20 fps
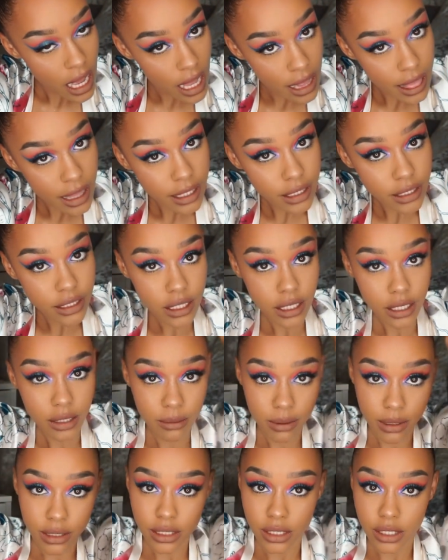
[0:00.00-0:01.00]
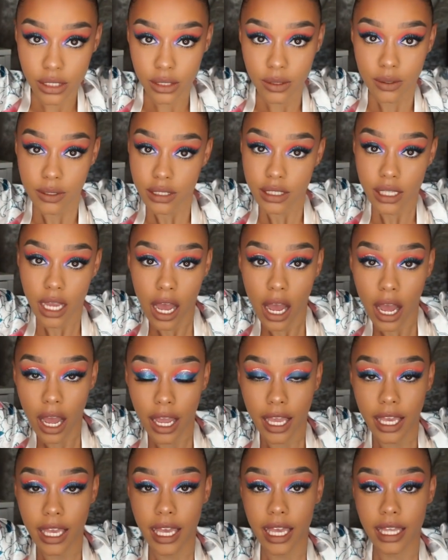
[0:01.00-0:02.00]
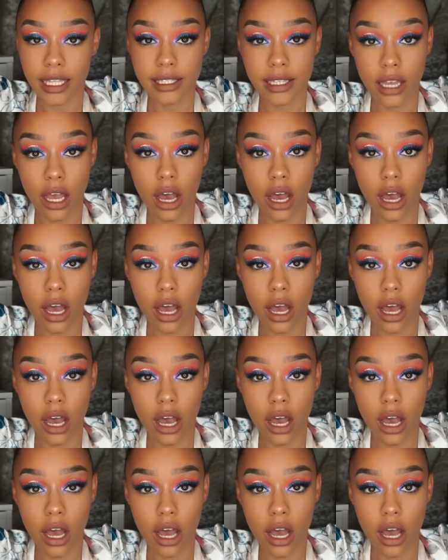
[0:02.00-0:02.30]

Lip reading: And then you're going to want to tie it